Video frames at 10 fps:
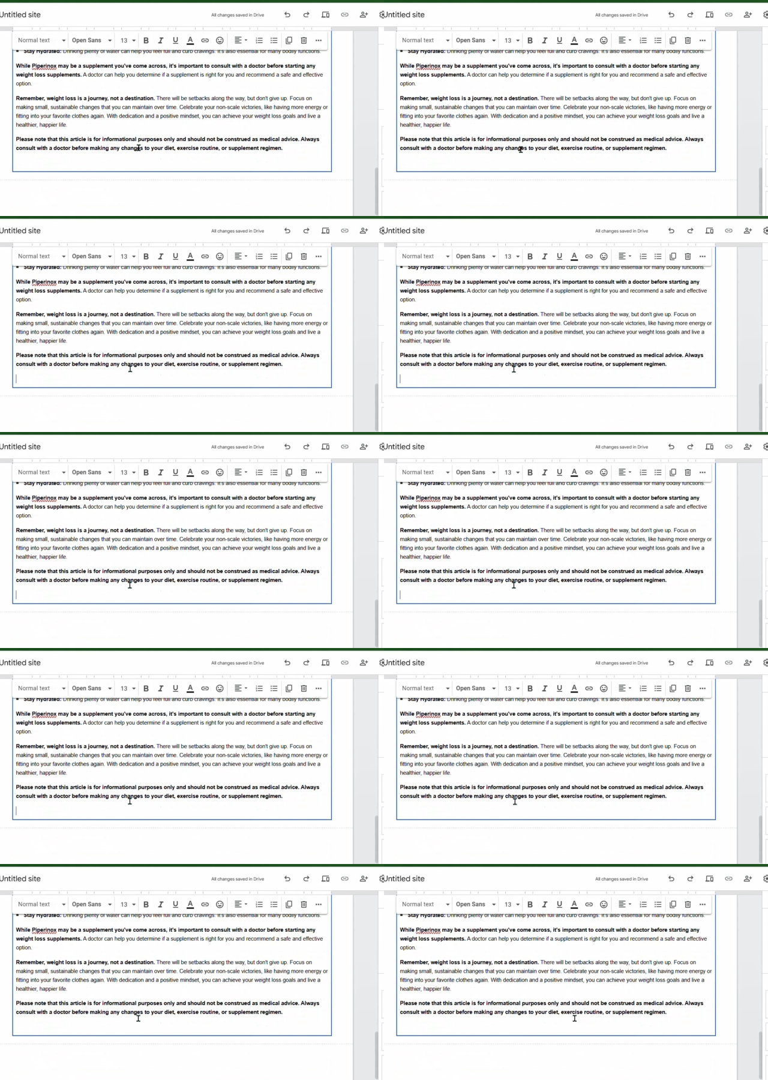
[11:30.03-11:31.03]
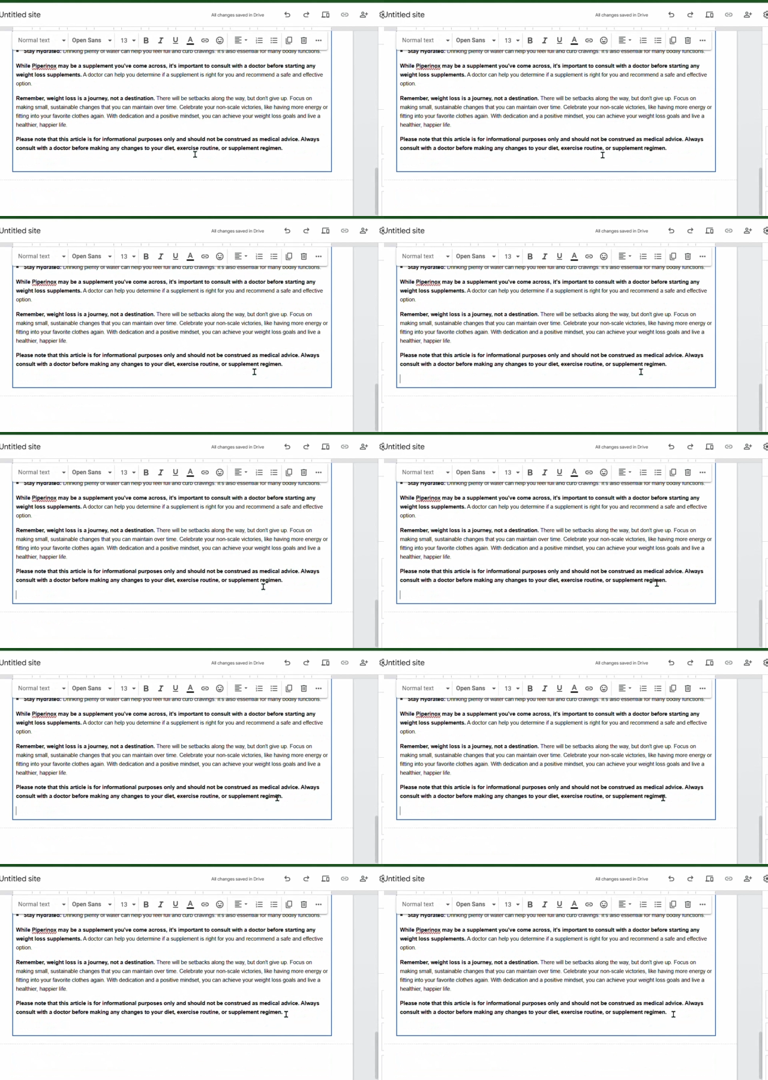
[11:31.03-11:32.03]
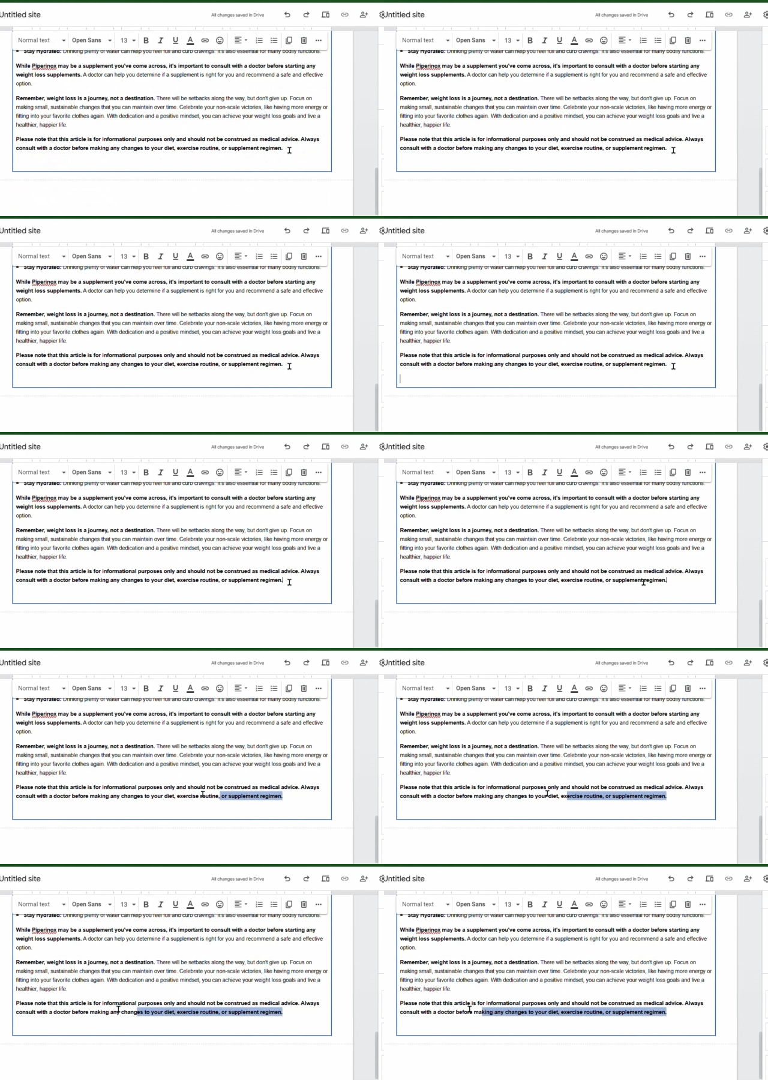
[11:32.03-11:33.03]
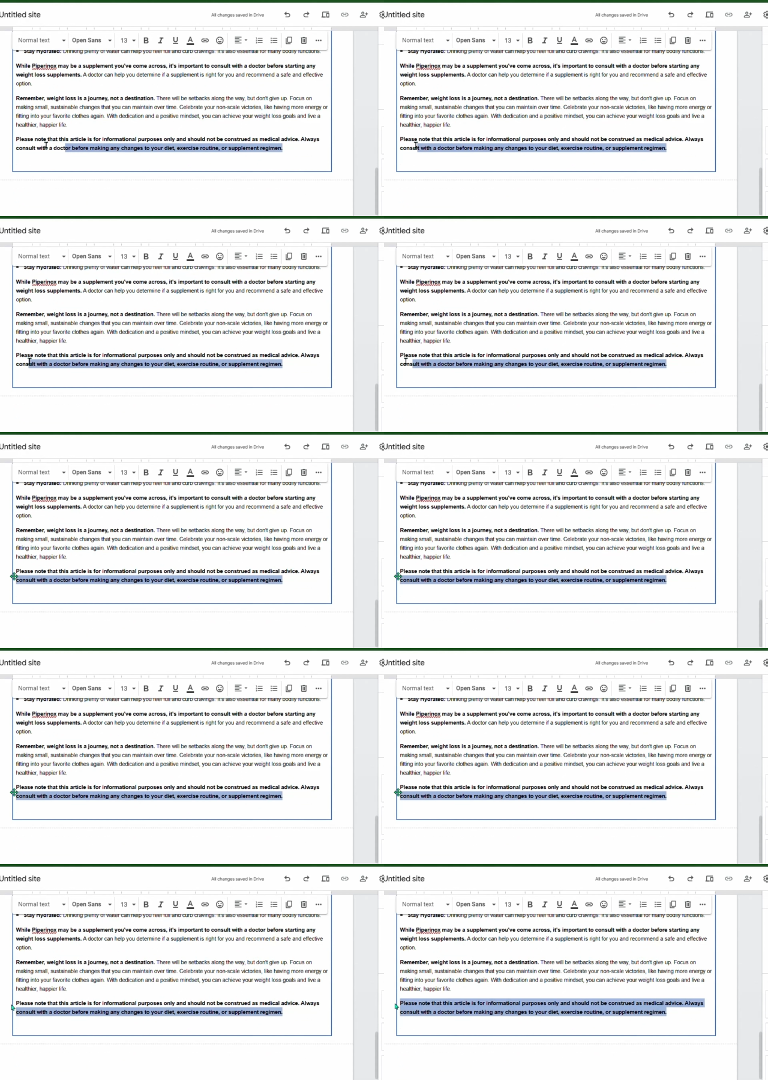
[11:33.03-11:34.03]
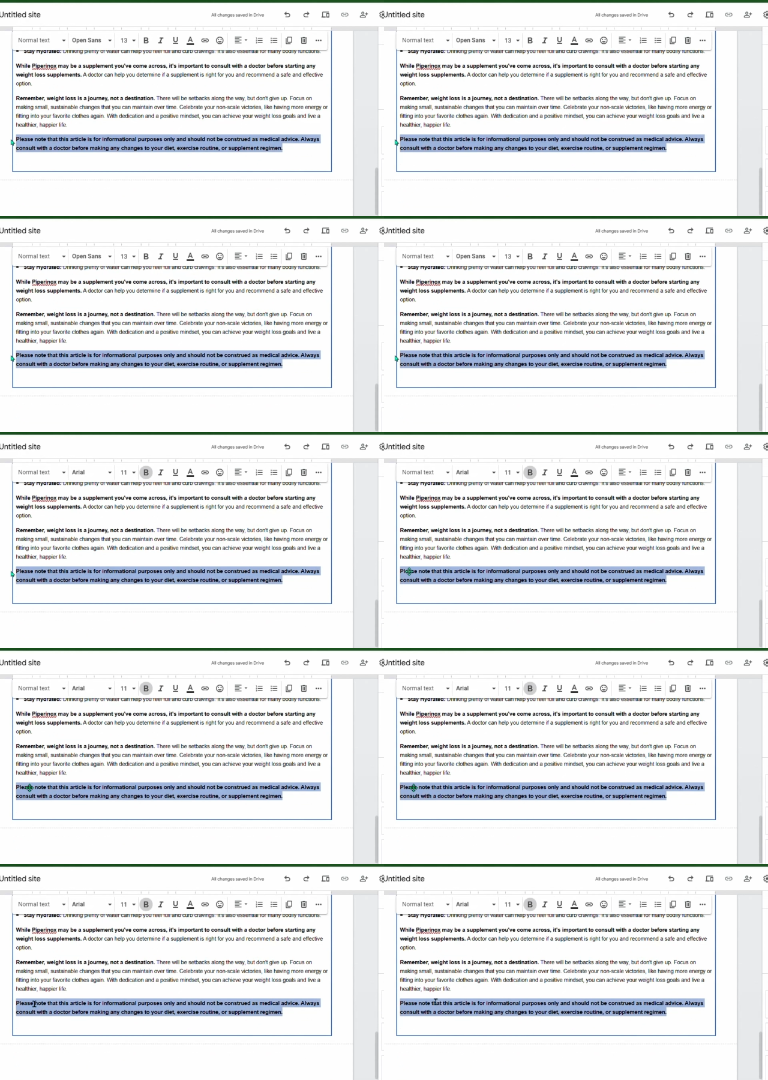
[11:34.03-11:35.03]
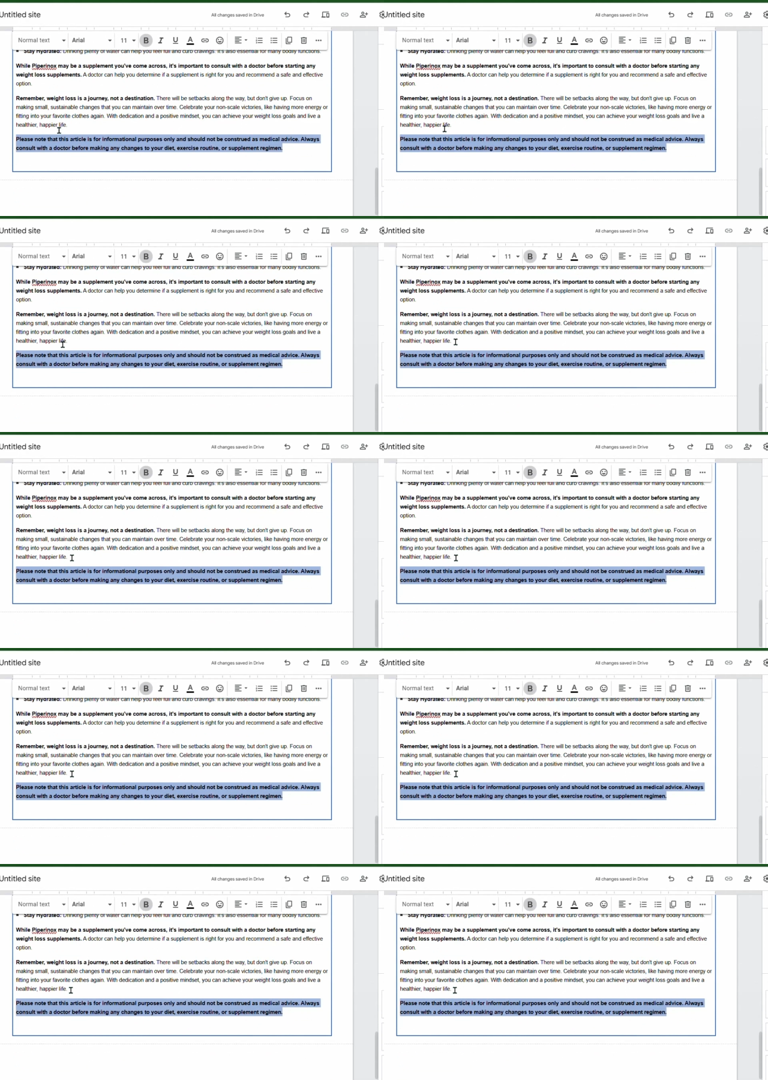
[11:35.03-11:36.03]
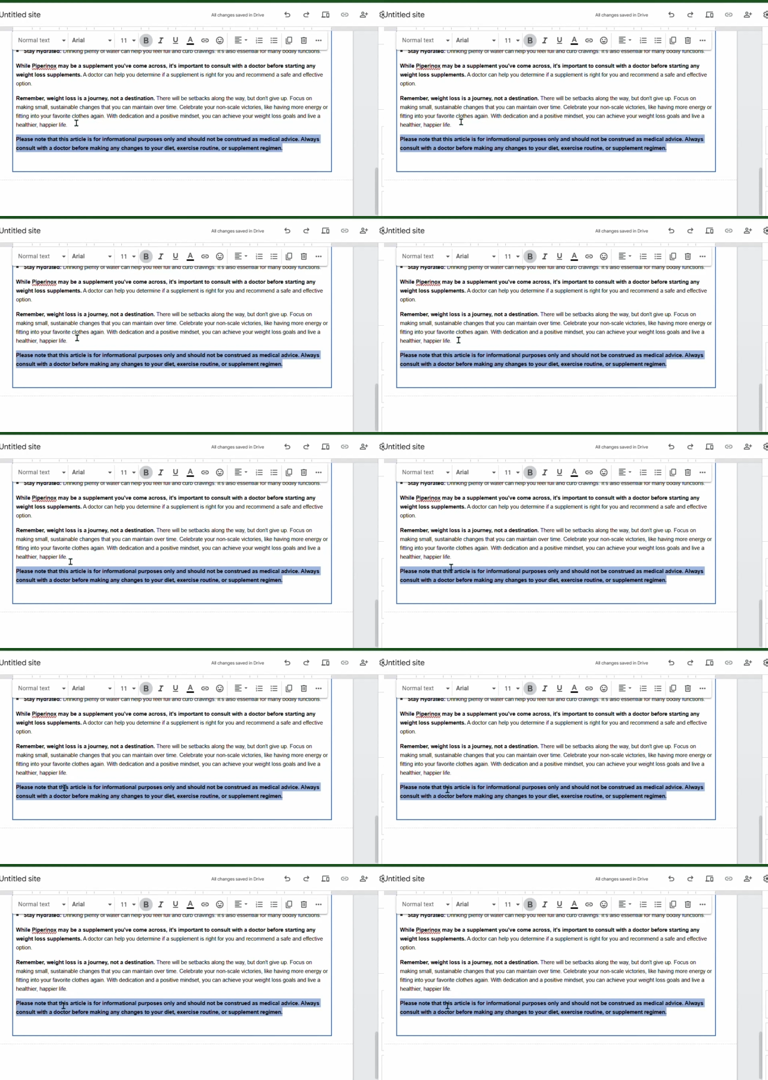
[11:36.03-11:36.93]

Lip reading: [unreadable: no face in view]